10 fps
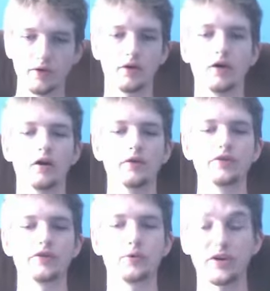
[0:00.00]

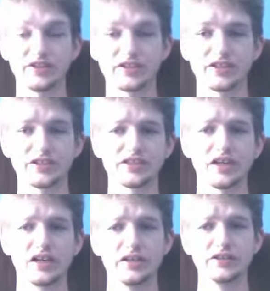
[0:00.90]
the 26
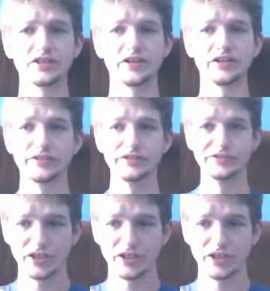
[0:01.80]
gauge is